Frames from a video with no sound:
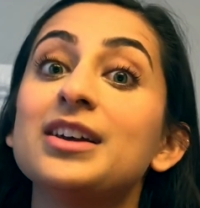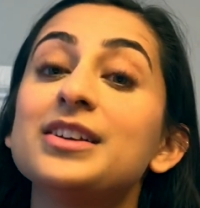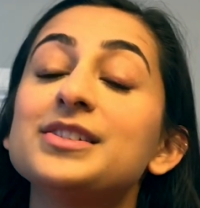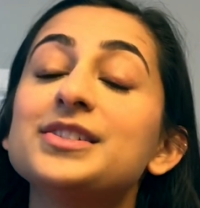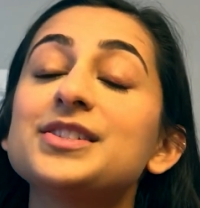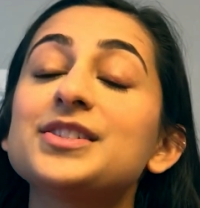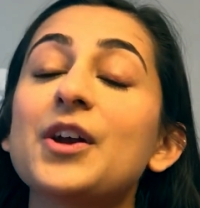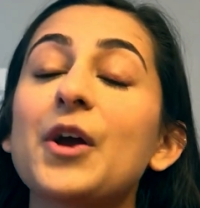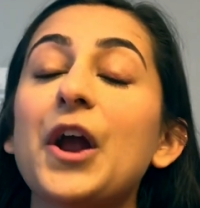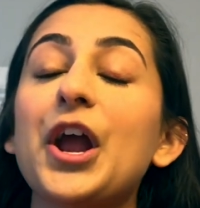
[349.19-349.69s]

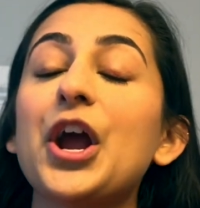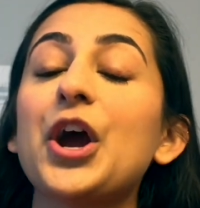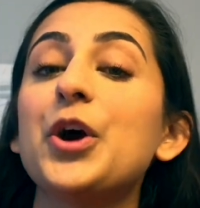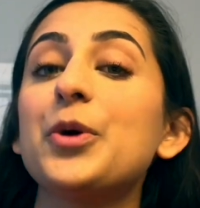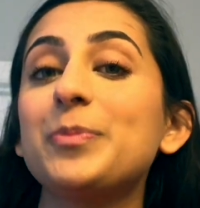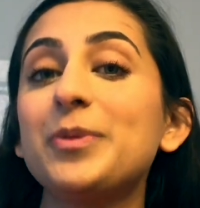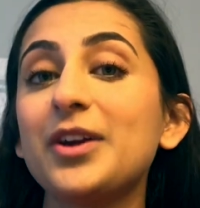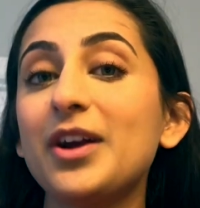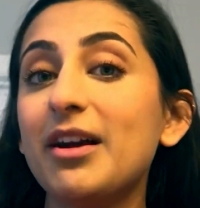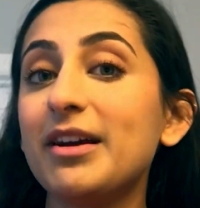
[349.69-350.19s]
So I
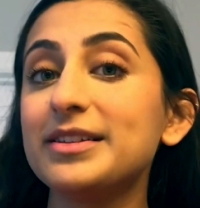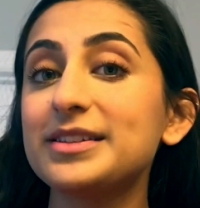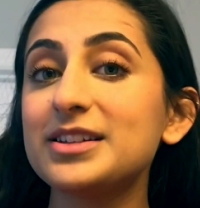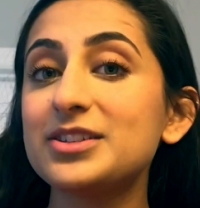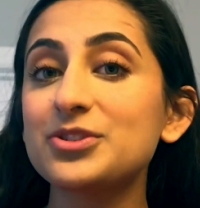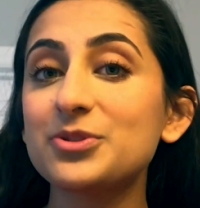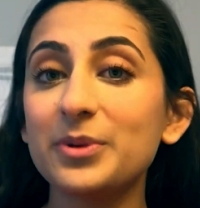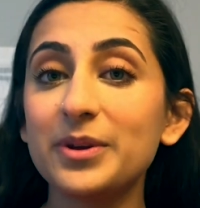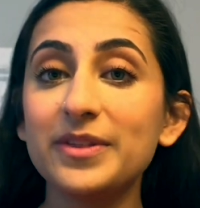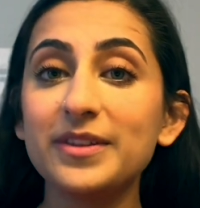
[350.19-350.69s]
hope you guys
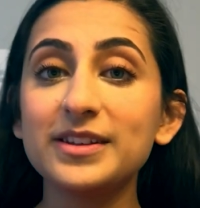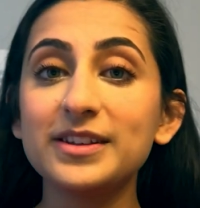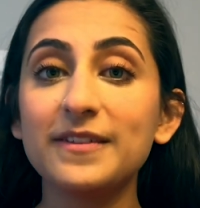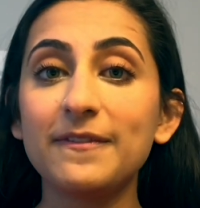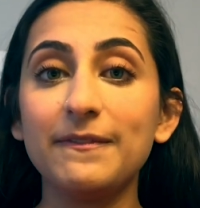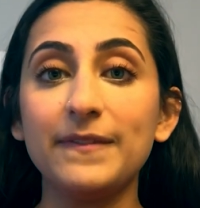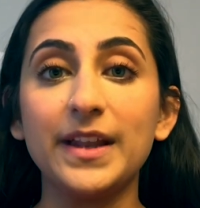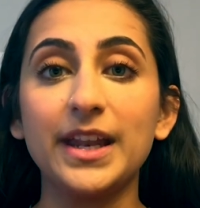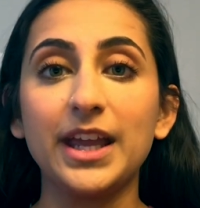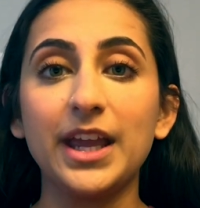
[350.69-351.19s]
enjoyed
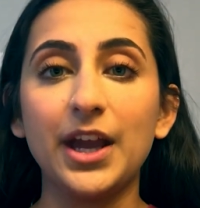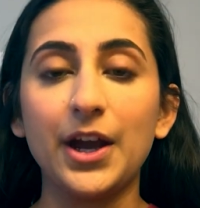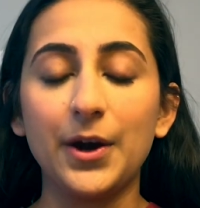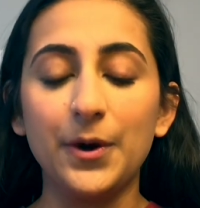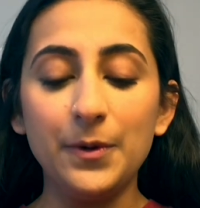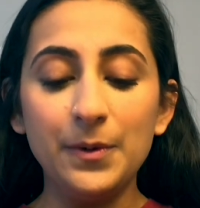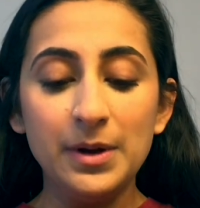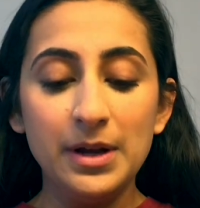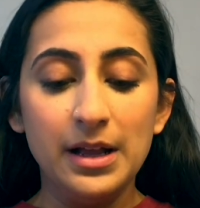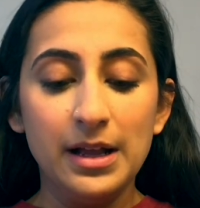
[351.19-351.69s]
this
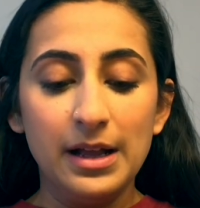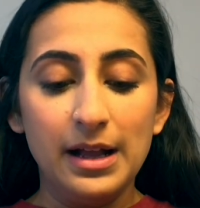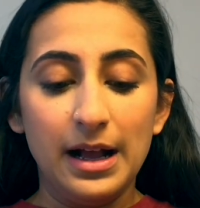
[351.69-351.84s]
video.